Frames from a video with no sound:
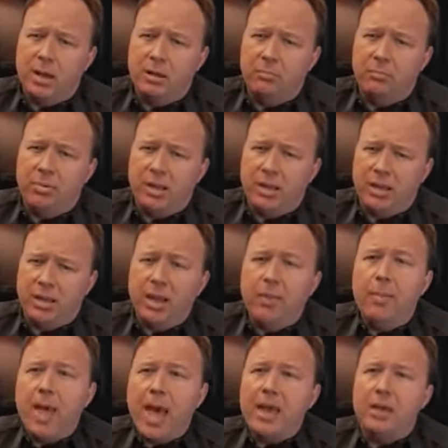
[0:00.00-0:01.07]
But again,
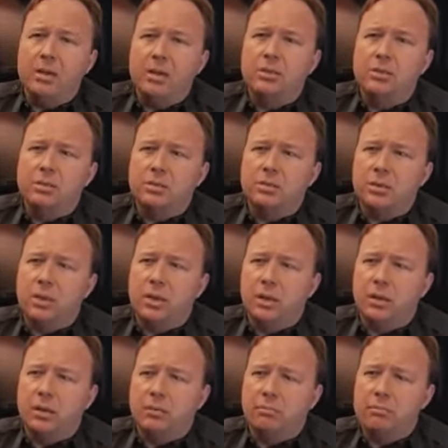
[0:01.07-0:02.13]
that is
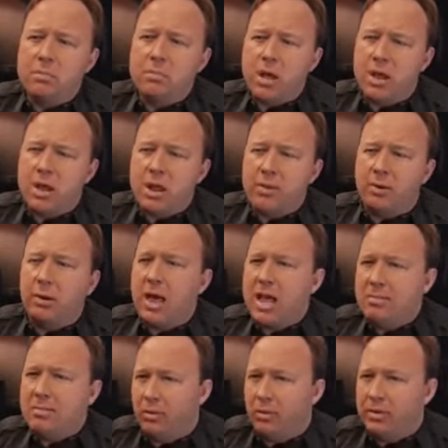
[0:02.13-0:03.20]
another
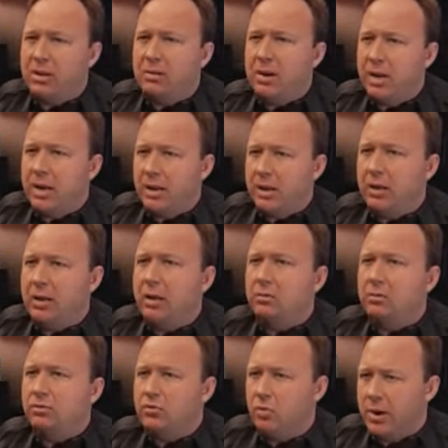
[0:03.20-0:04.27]
label that the media
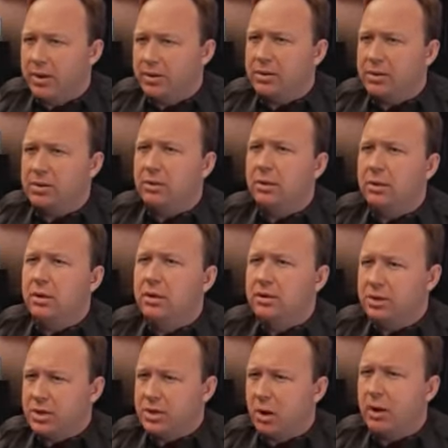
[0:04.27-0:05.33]
can twist and
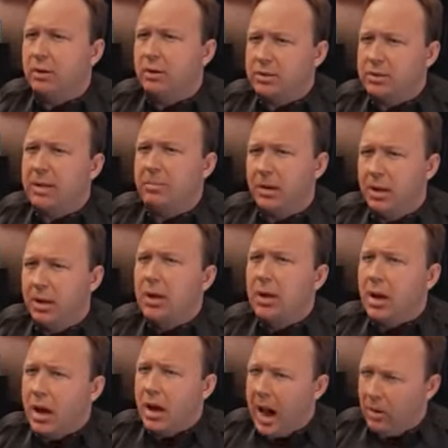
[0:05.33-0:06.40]
stereotype.
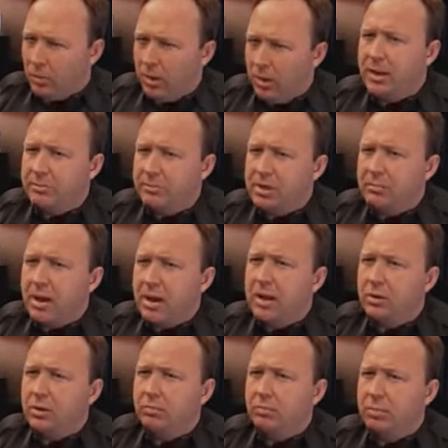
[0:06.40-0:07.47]
I really am
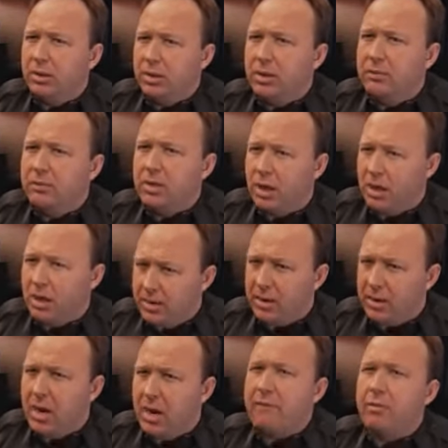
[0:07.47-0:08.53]
somebody who believes in limited
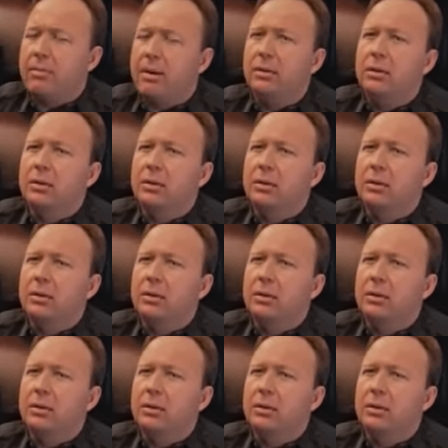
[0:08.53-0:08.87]
government,